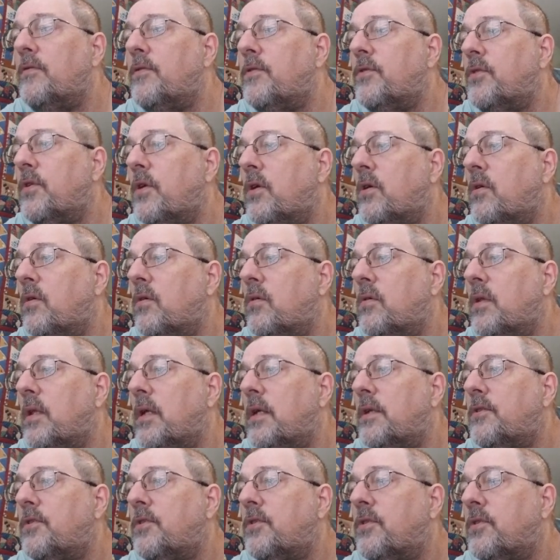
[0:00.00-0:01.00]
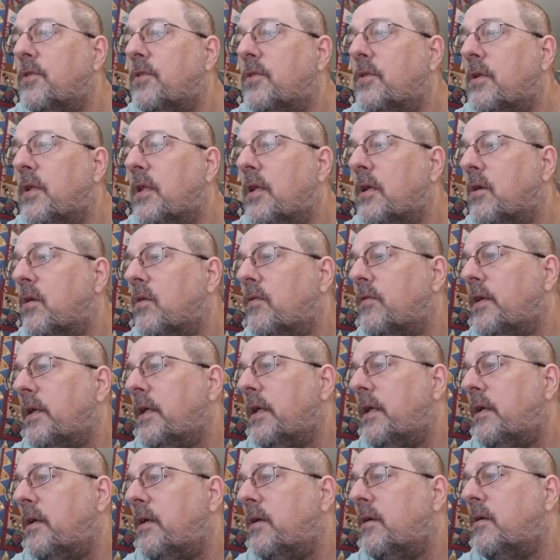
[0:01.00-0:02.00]
So let's click over
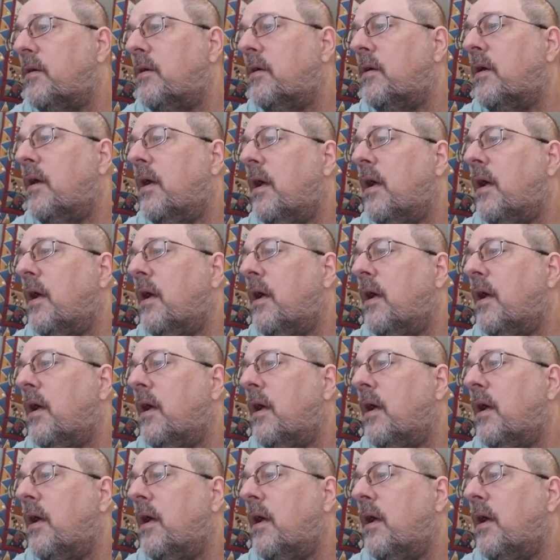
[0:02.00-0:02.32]
here.